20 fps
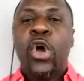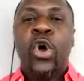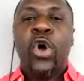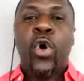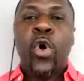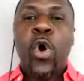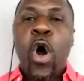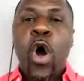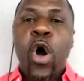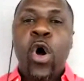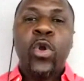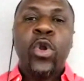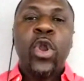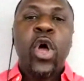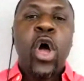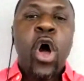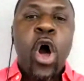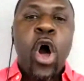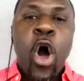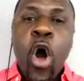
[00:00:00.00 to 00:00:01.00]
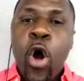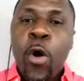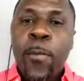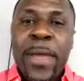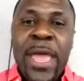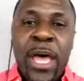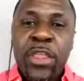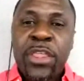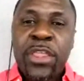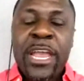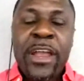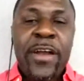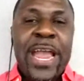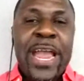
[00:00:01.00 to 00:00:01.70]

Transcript: who own home healthcare